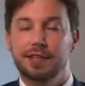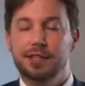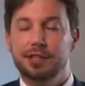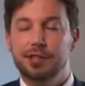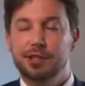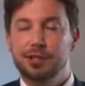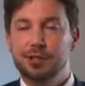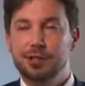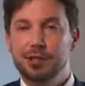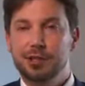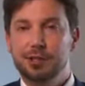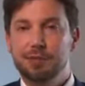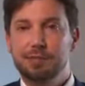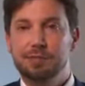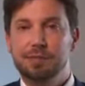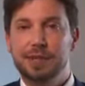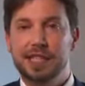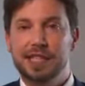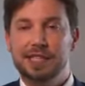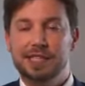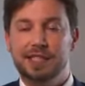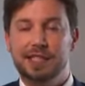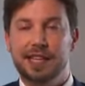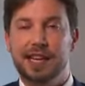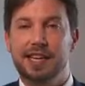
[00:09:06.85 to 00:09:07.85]
Choose your
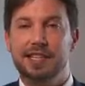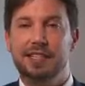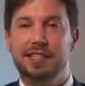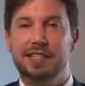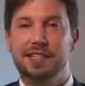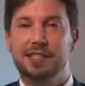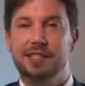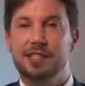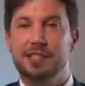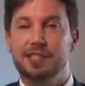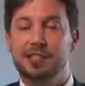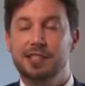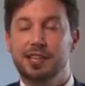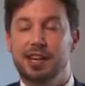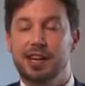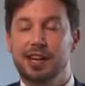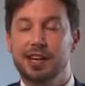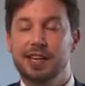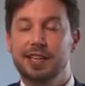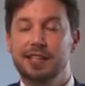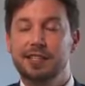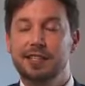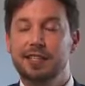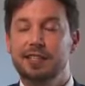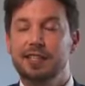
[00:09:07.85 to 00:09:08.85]
best cases to
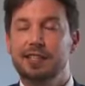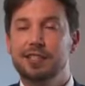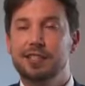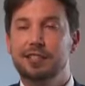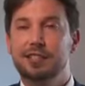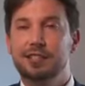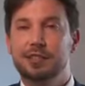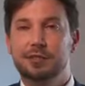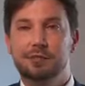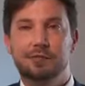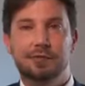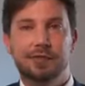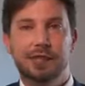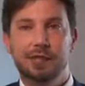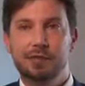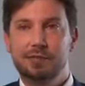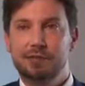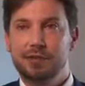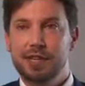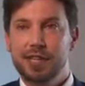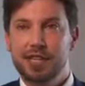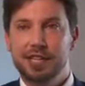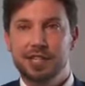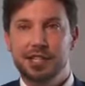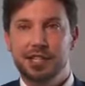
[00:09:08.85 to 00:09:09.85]
try. Feel
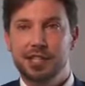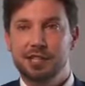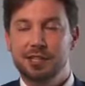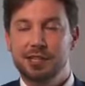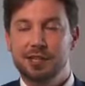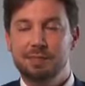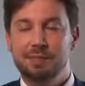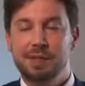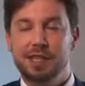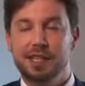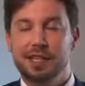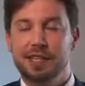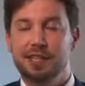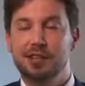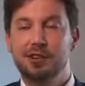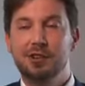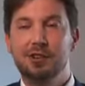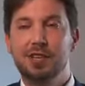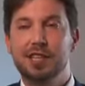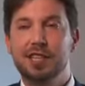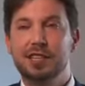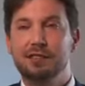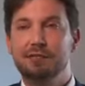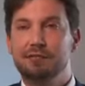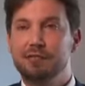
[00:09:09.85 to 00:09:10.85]
free to cherry pick.
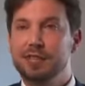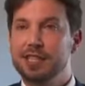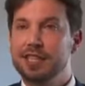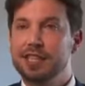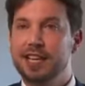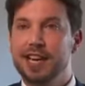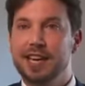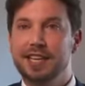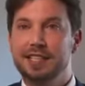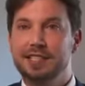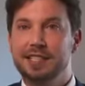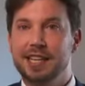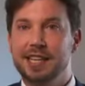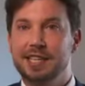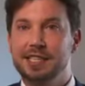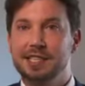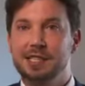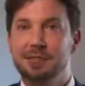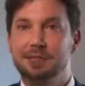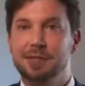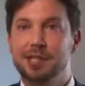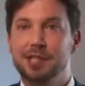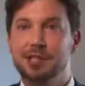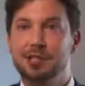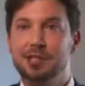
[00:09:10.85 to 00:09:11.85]
Not every case has
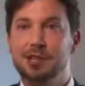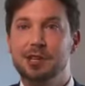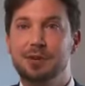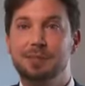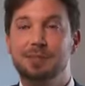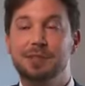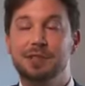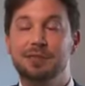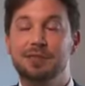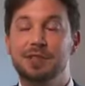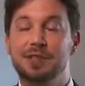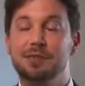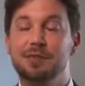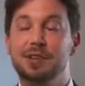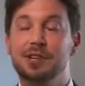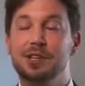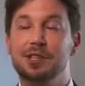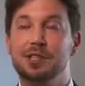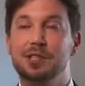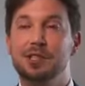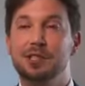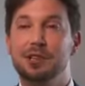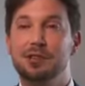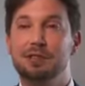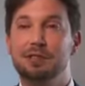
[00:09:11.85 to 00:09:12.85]
to be chopped. If you've got
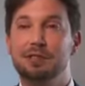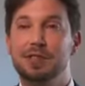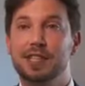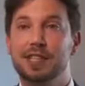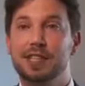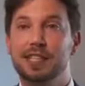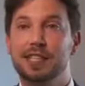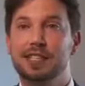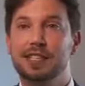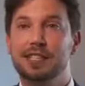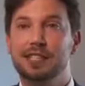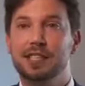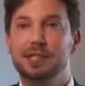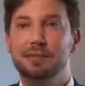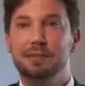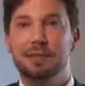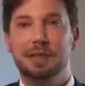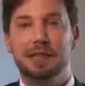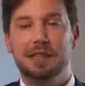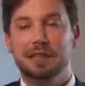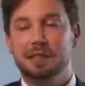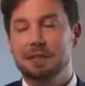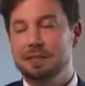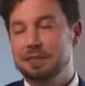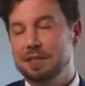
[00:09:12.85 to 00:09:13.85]
a soft lens,
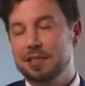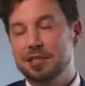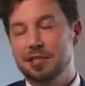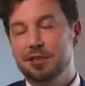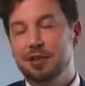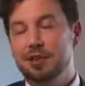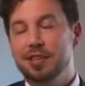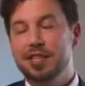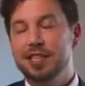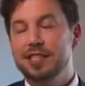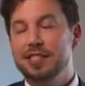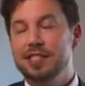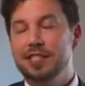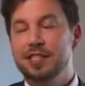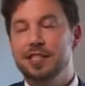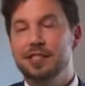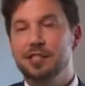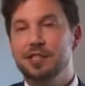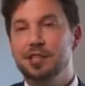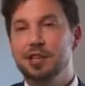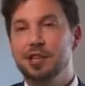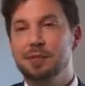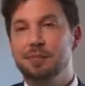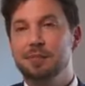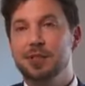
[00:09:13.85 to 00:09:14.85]
it's not easy to
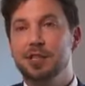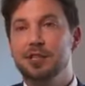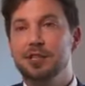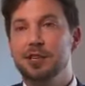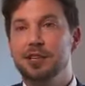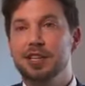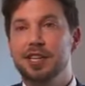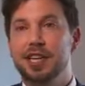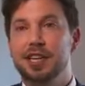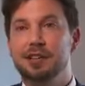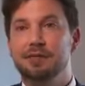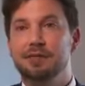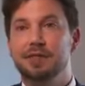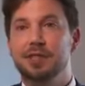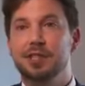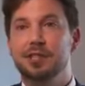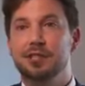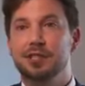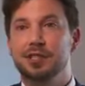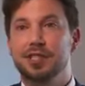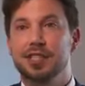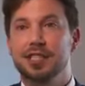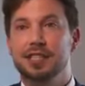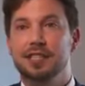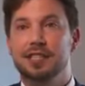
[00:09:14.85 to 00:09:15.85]
chop. You don't have to
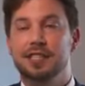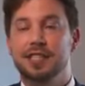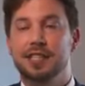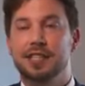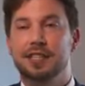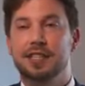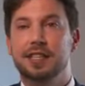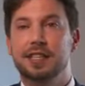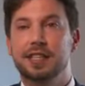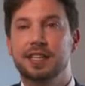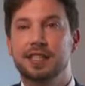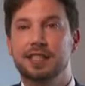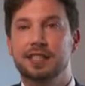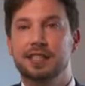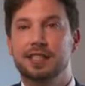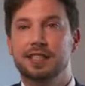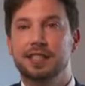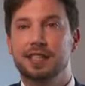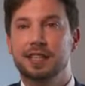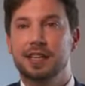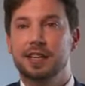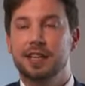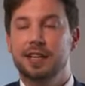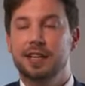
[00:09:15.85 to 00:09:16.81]
use these techniques.